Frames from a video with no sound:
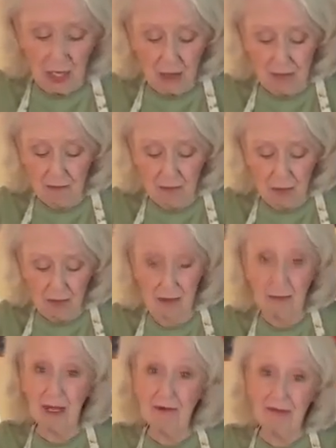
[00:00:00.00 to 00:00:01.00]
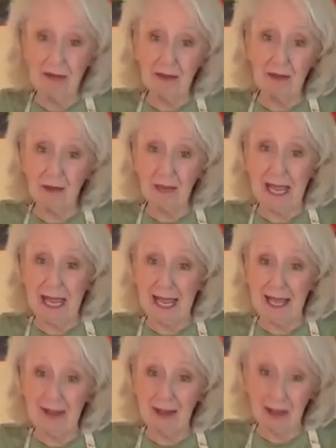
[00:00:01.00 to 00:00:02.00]
For the benefit that we
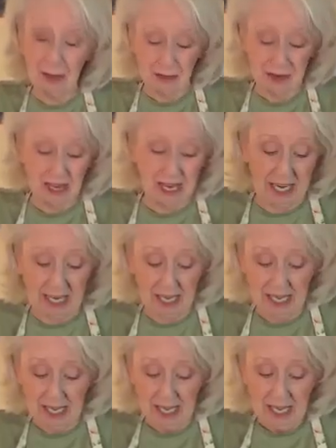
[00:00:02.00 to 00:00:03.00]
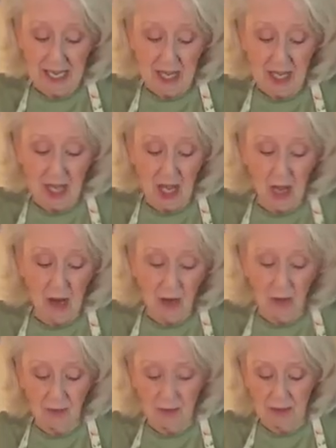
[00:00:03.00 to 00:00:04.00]
had the other day.
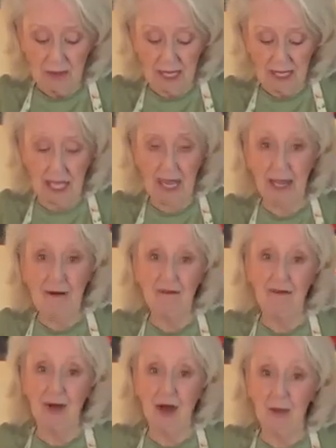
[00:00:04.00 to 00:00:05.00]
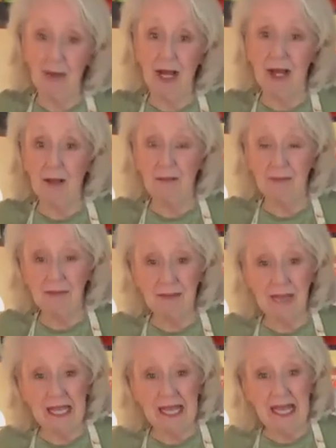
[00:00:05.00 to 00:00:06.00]
Y'all, they came from,
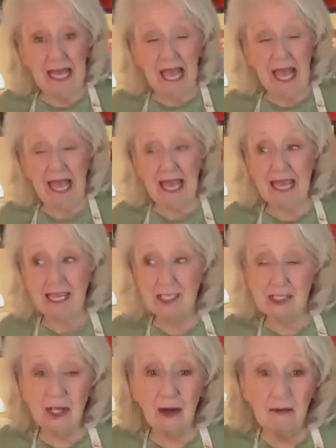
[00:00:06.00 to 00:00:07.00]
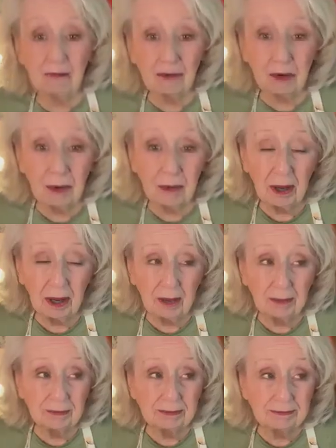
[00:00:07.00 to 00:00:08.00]
I had some
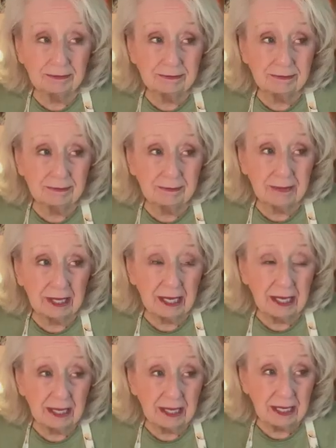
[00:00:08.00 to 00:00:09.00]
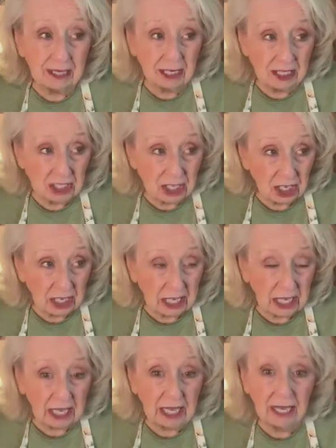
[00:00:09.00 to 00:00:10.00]
from
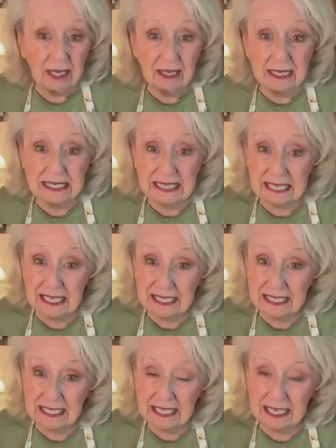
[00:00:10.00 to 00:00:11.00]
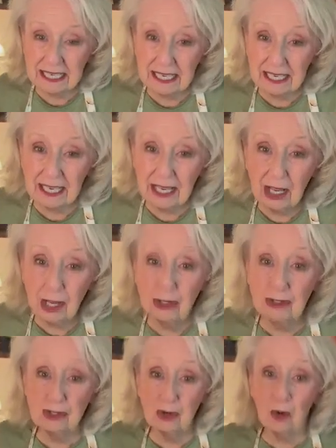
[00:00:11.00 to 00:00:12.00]
Kentucky, Tennessee,
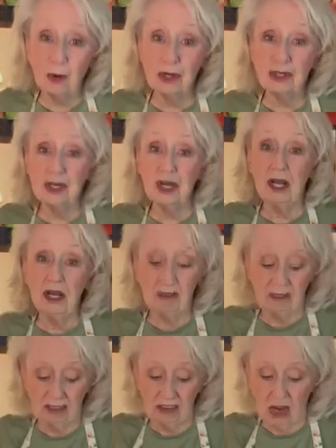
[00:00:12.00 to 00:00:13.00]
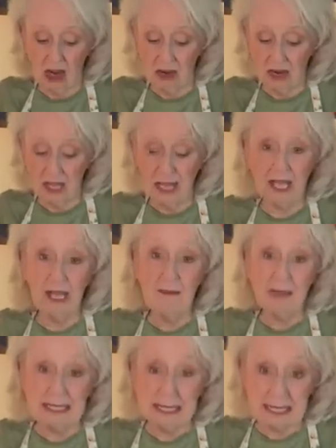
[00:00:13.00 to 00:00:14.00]
Georgia, Florida, and
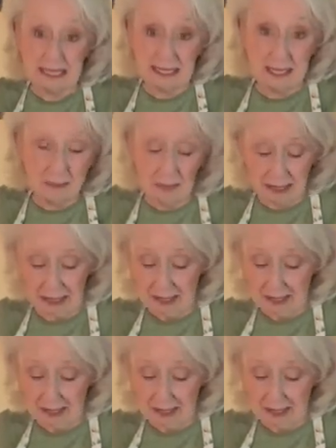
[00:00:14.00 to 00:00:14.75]
Mississippi.